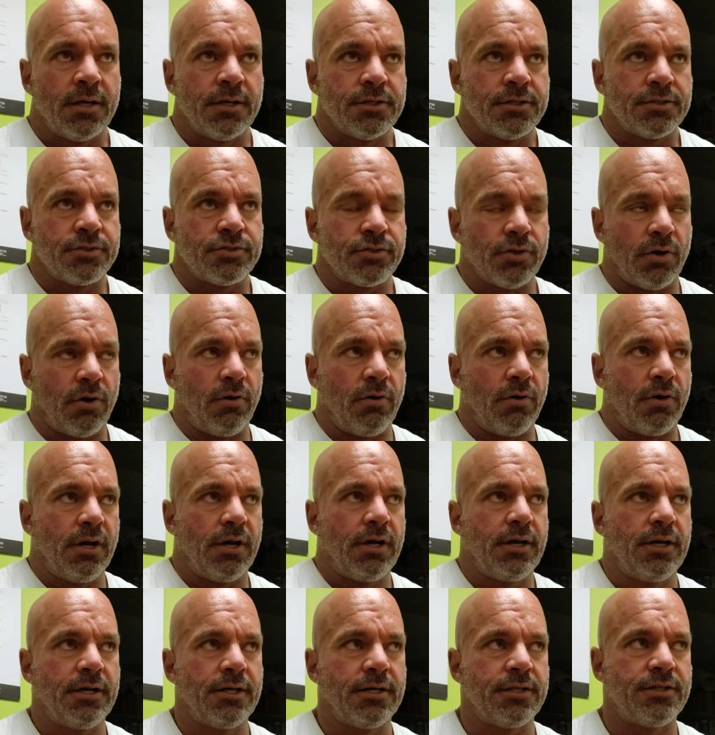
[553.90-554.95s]
So
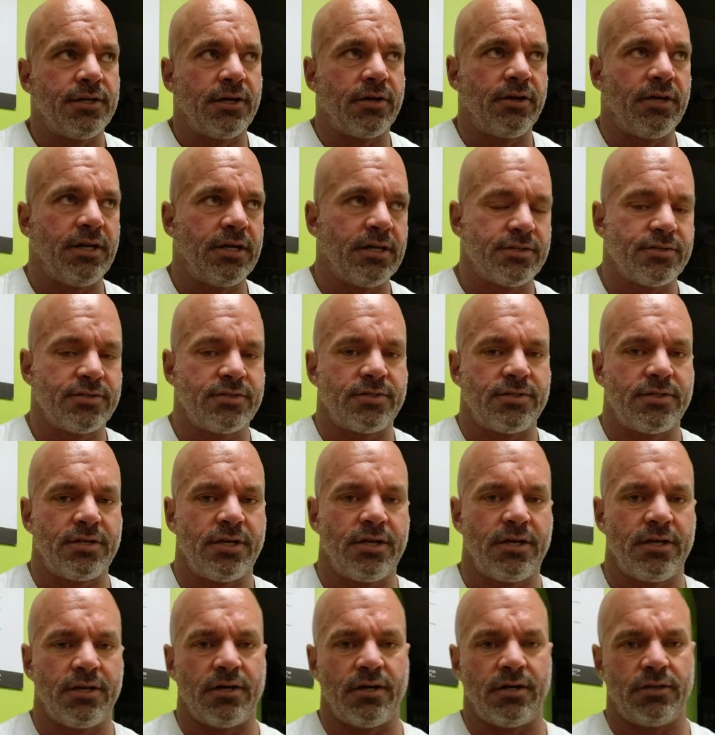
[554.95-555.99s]
there is
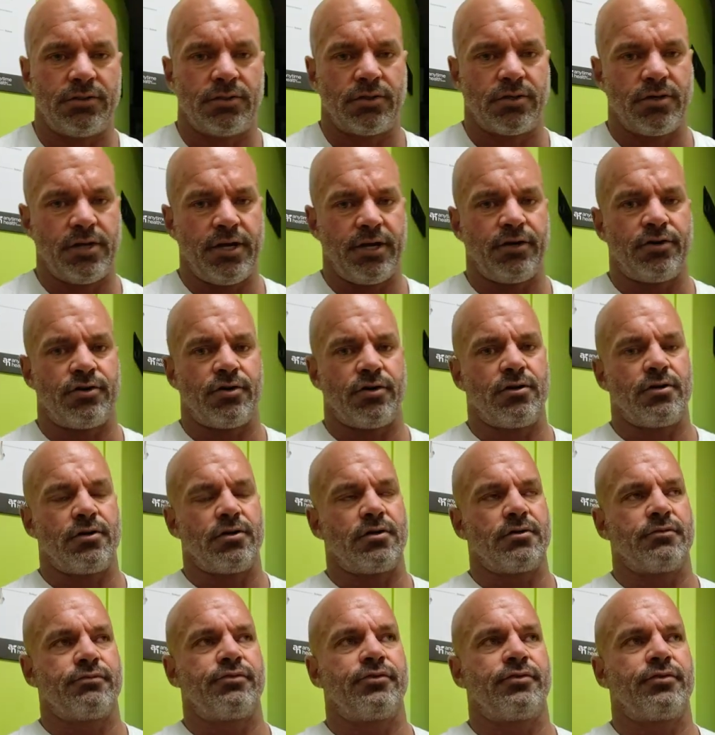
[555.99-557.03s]
a learning
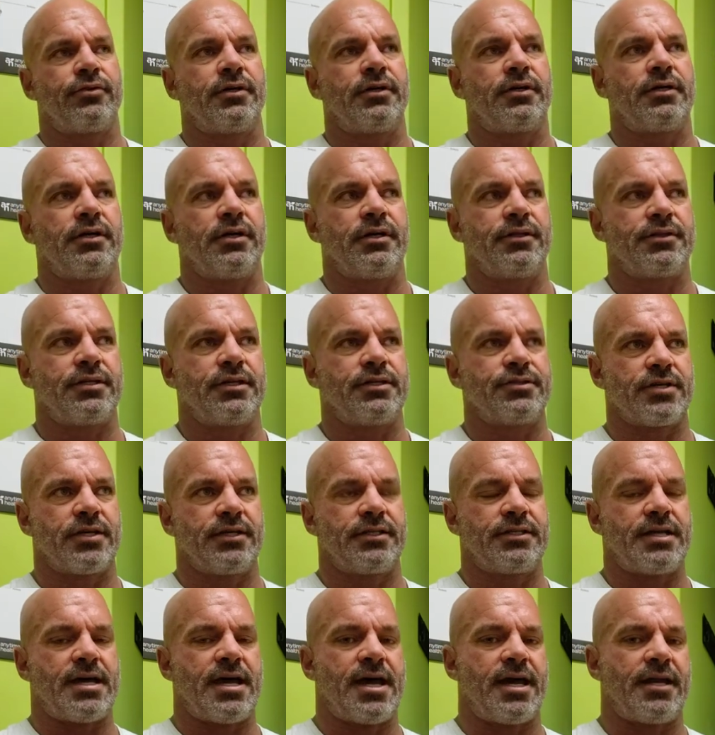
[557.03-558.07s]
curve and things
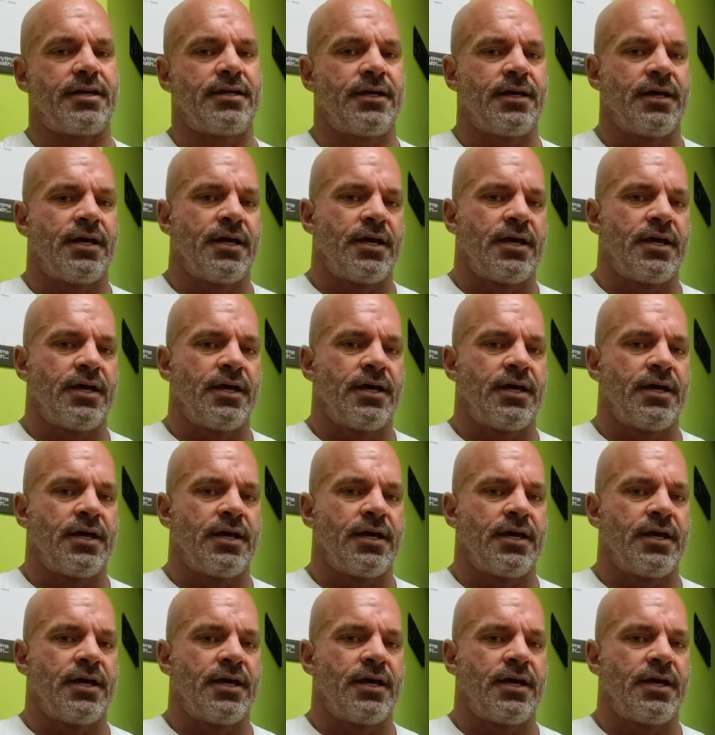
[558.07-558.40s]
like that,